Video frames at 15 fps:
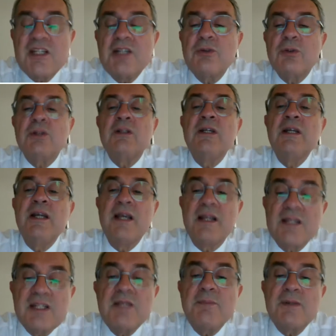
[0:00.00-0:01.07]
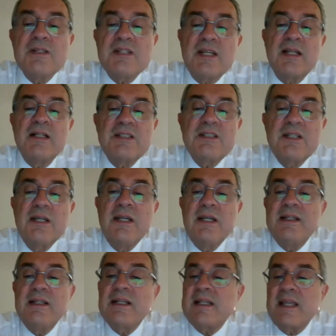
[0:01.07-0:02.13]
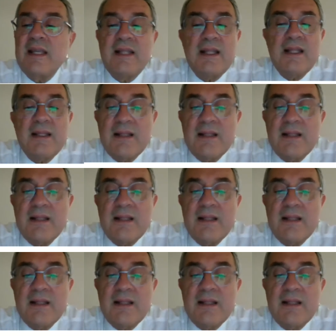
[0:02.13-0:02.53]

residual recipient cells that